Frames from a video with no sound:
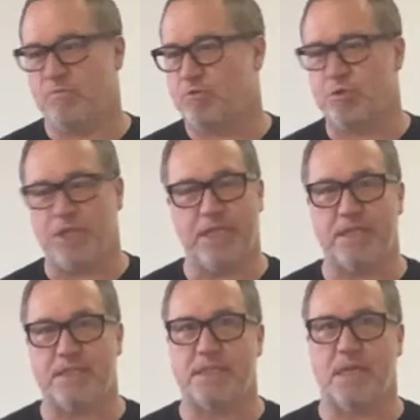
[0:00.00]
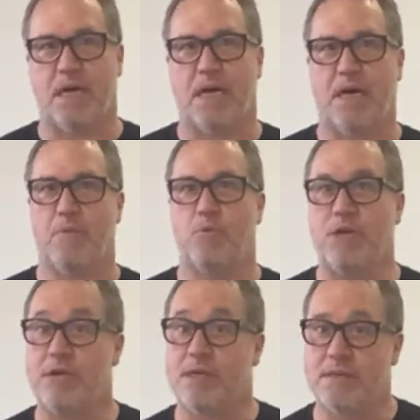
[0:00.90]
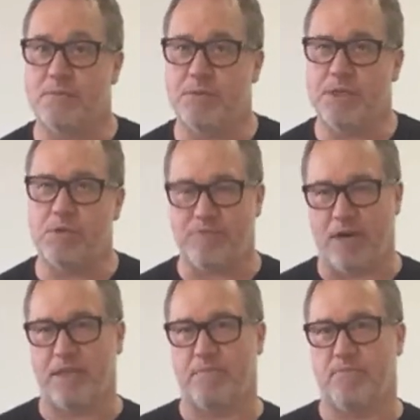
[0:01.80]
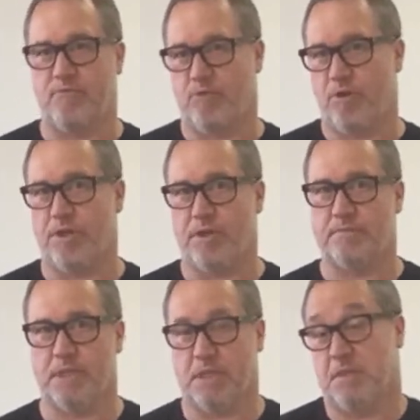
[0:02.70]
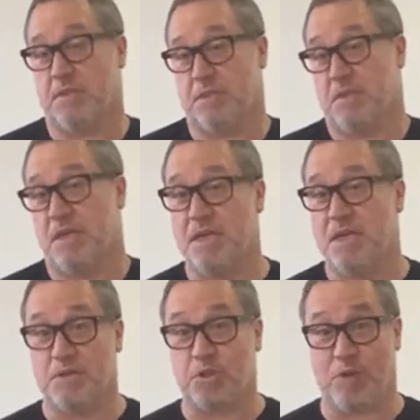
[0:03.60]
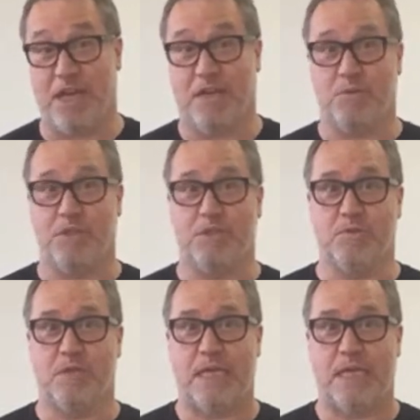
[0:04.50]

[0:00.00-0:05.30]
through the years, we refine them further. This is the try we do.